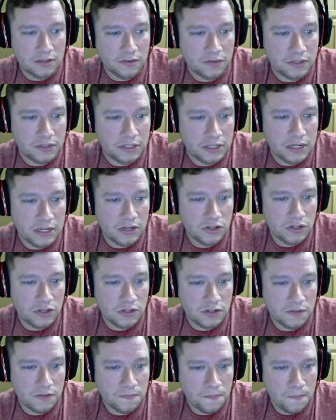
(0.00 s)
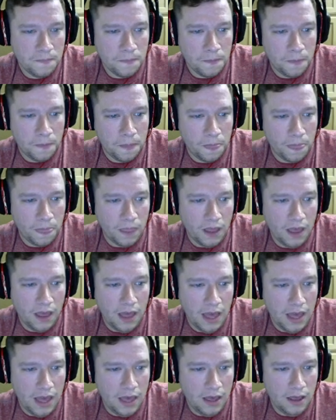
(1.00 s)
inches.
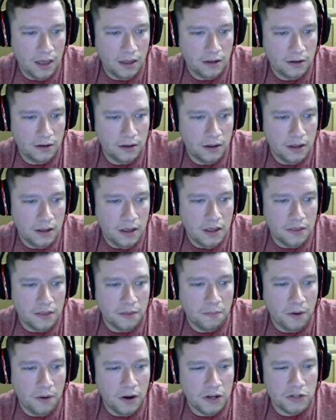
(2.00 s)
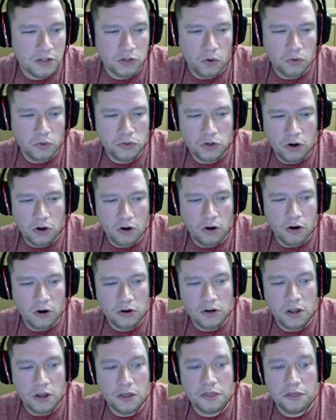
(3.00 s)
And the body is ultra
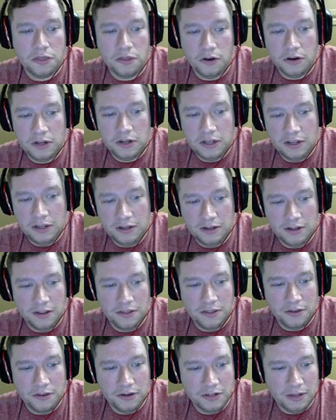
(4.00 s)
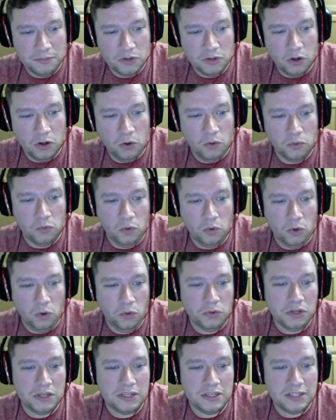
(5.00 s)
hard, 30 times cold
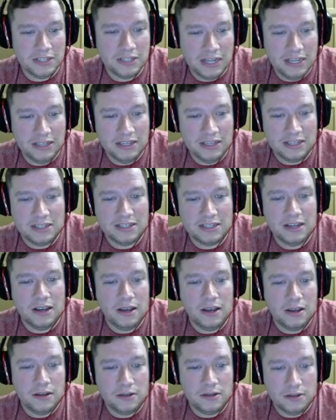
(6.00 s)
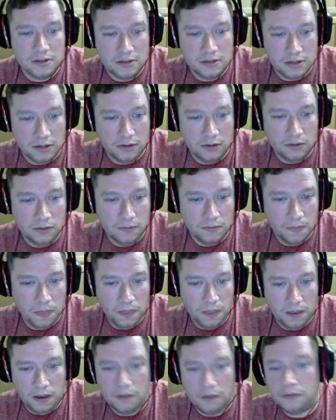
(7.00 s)
rolled stainless steel.
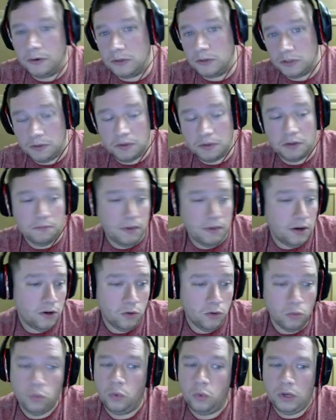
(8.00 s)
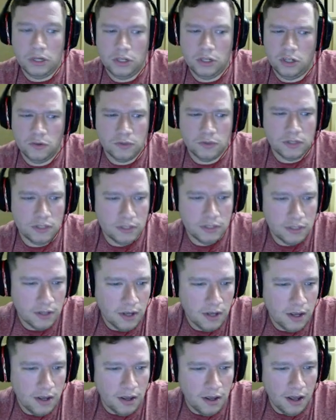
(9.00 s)
If there's something better, we'd use it.
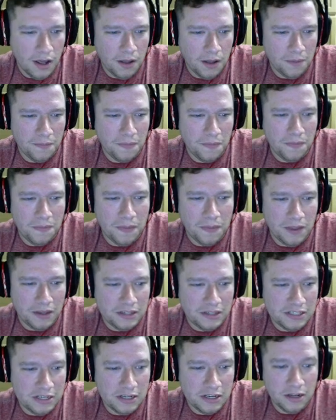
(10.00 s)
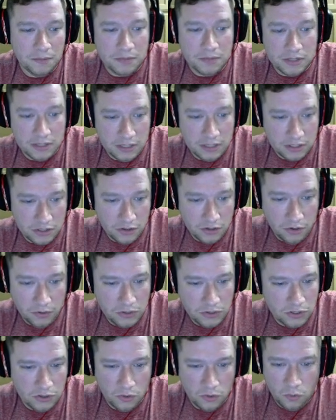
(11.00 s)
Seating up to 6 adults,
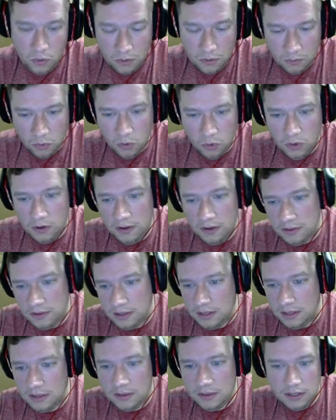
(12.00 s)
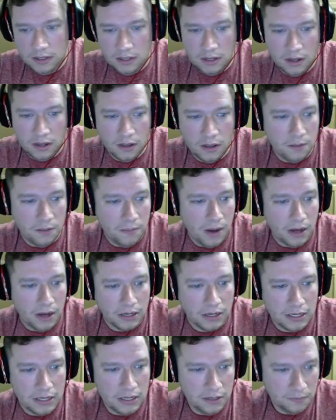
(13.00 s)
so one more than the
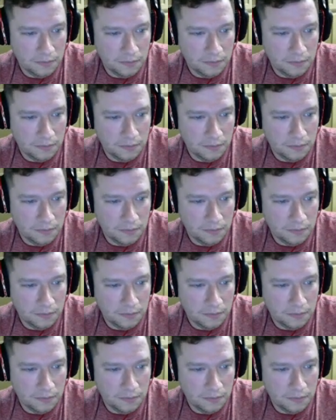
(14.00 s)
Mach-E.